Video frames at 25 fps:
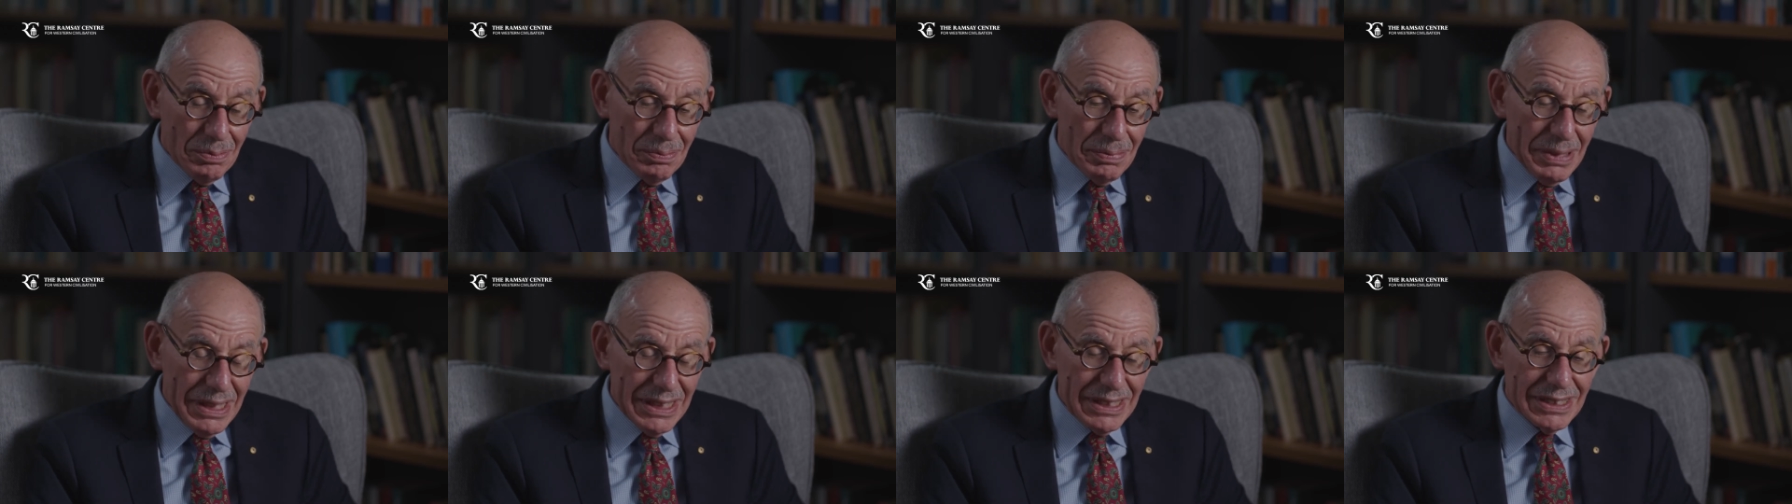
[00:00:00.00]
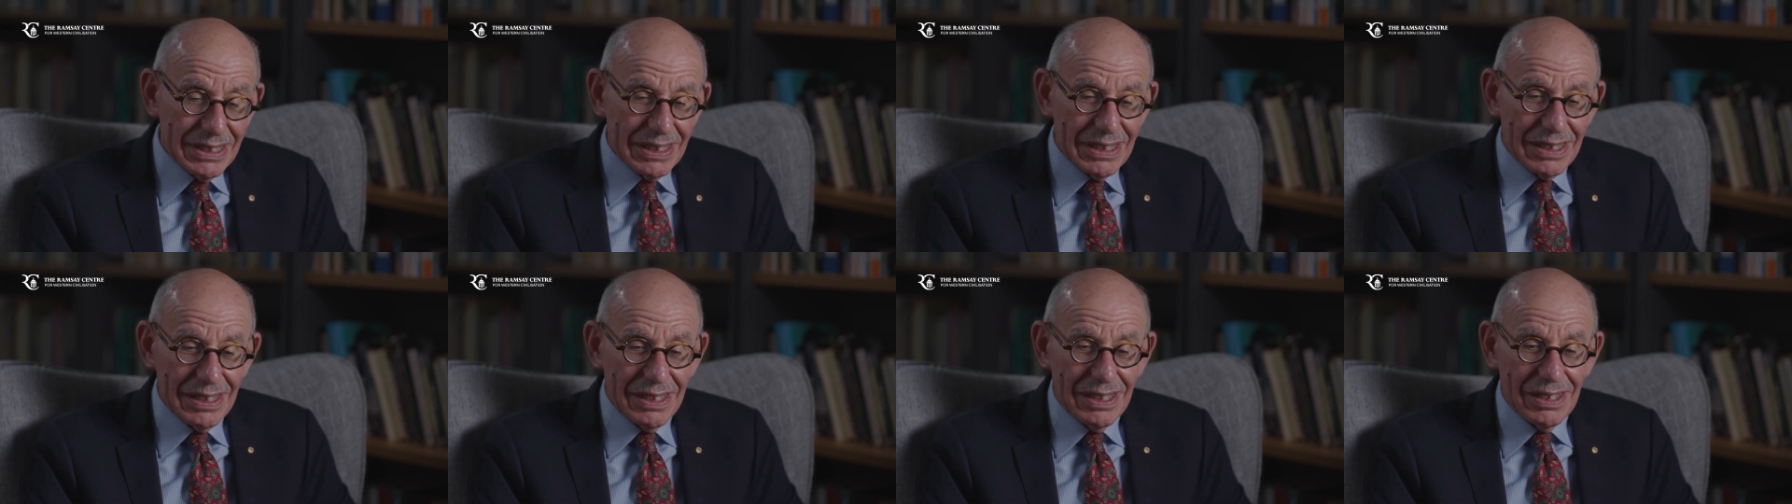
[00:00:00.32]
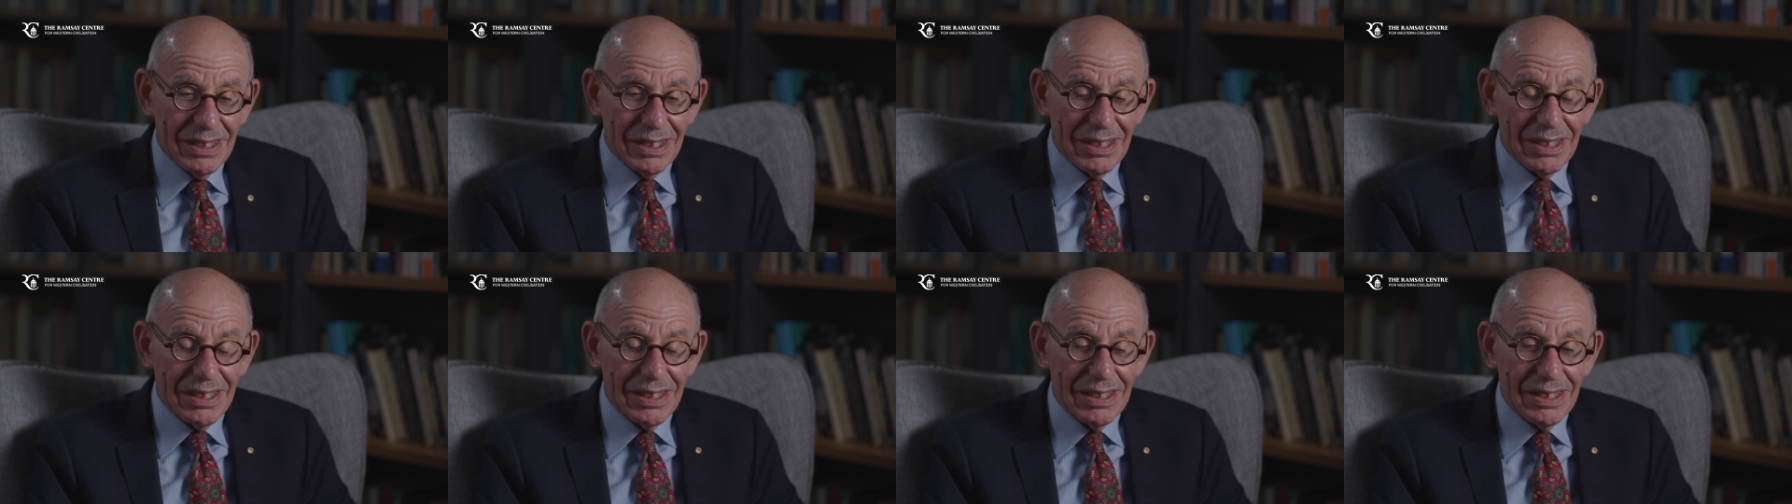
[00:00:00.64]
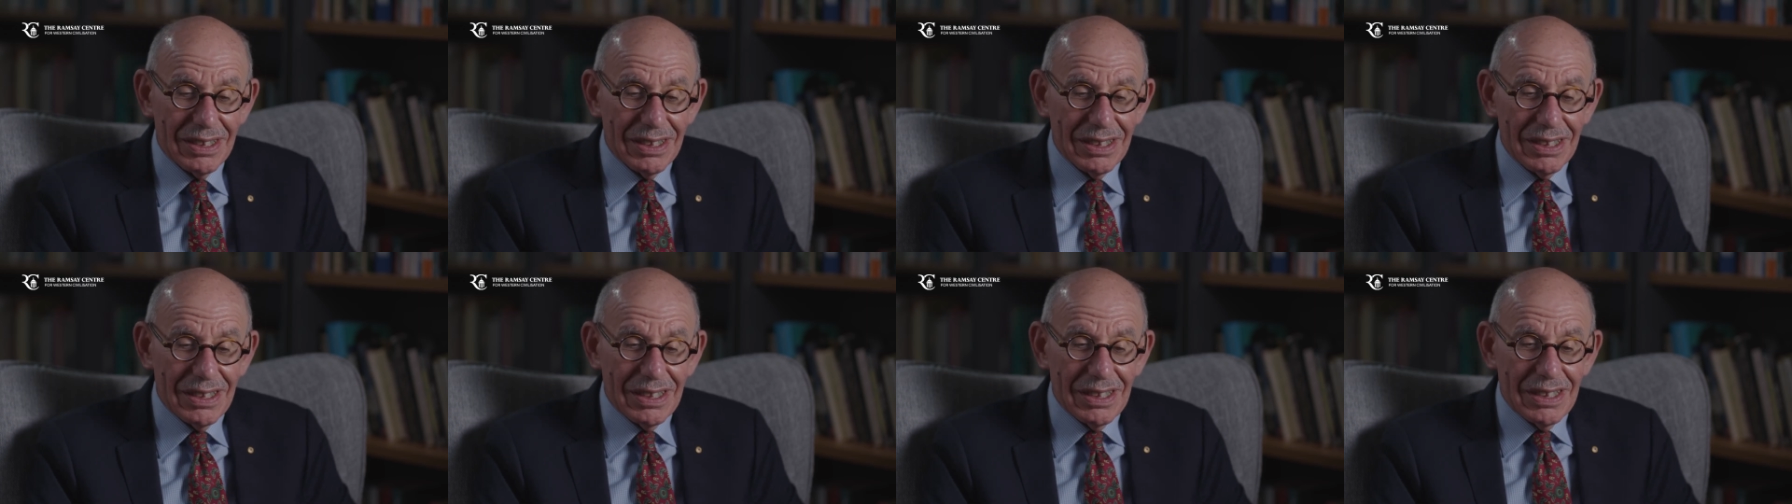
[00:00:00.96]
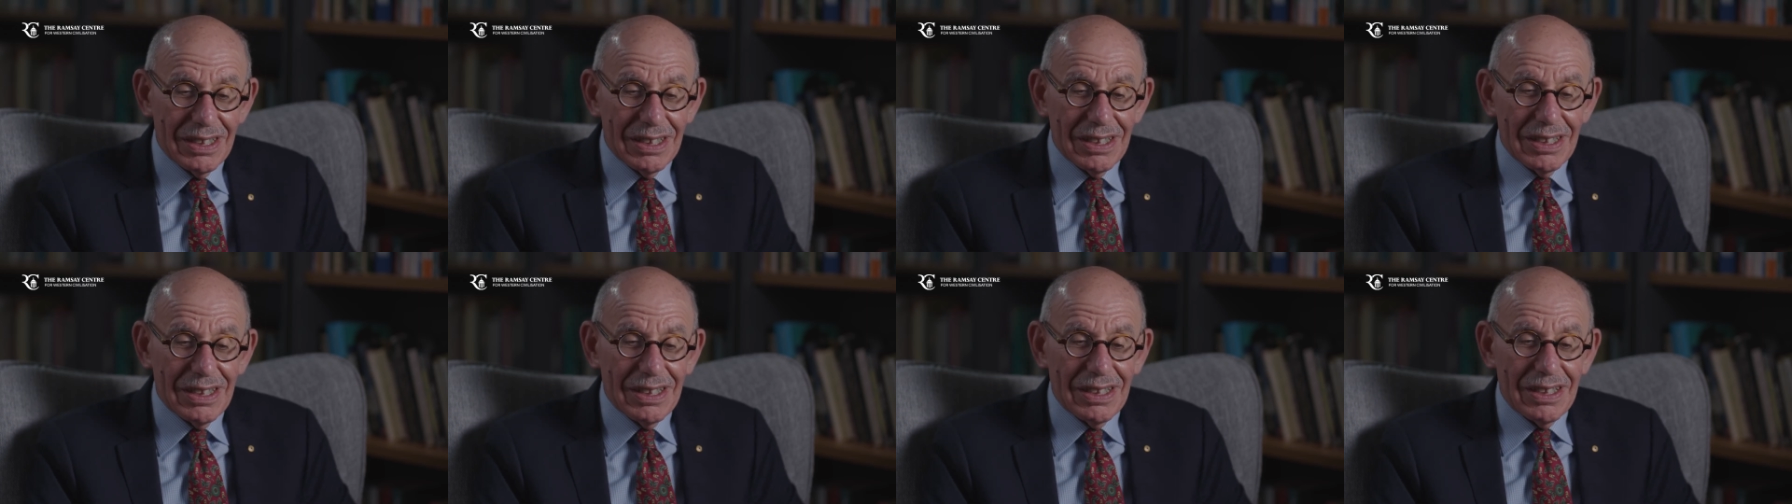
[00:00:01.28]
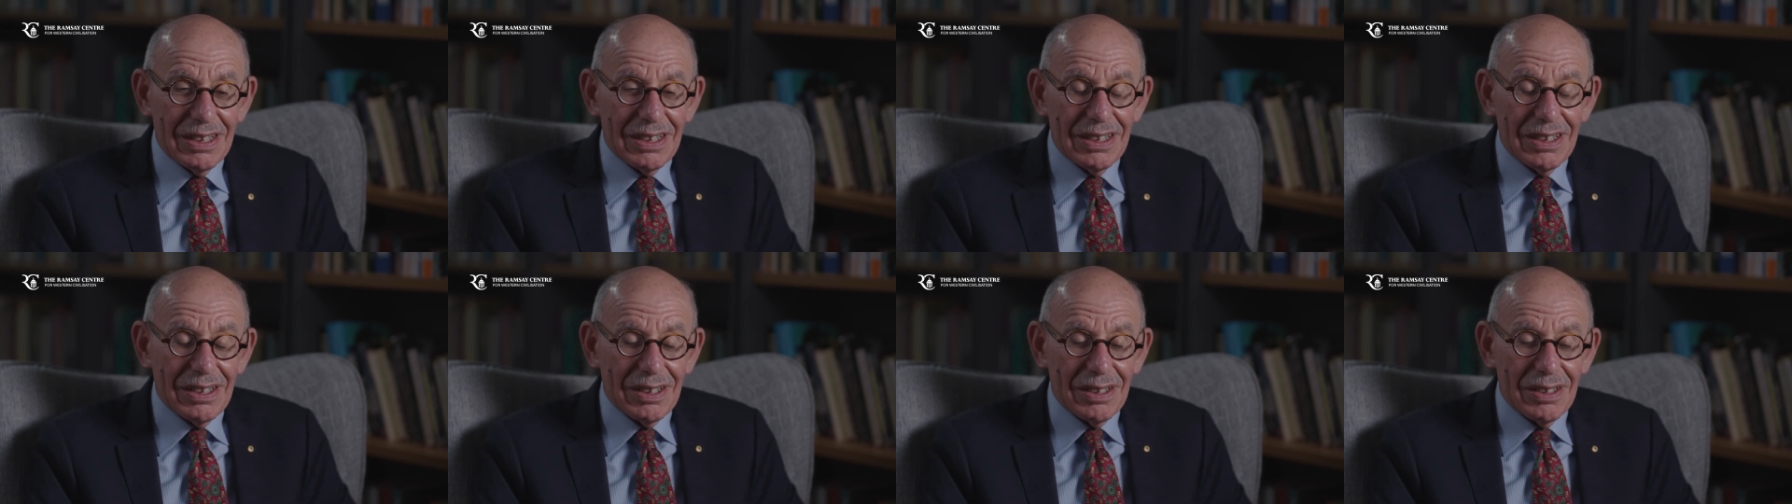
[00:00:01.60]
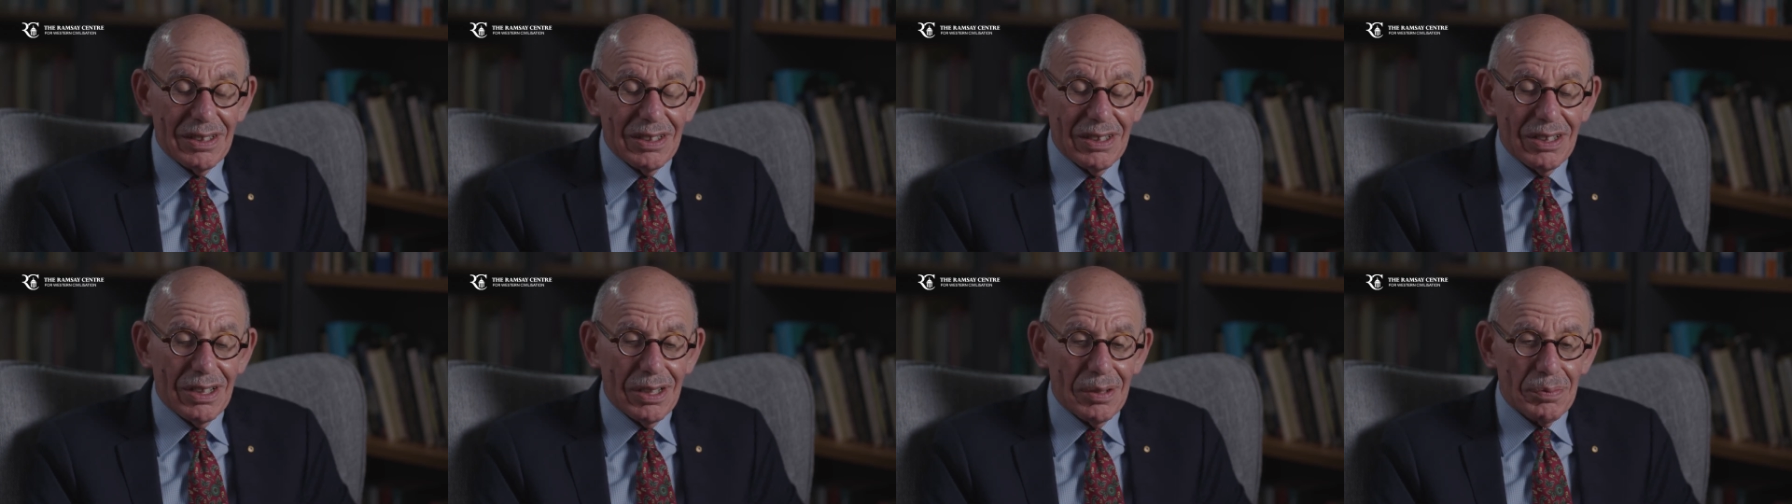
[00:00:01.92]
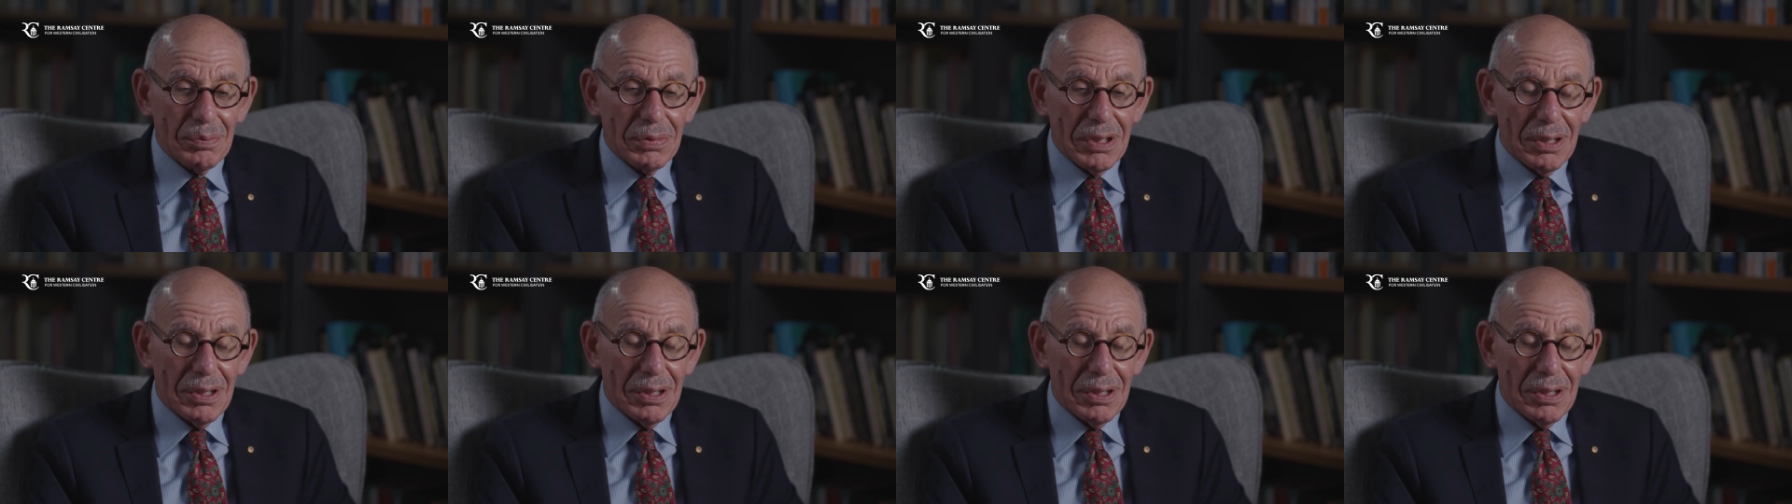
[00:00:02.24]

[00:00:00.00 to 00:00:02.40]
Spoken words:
basically are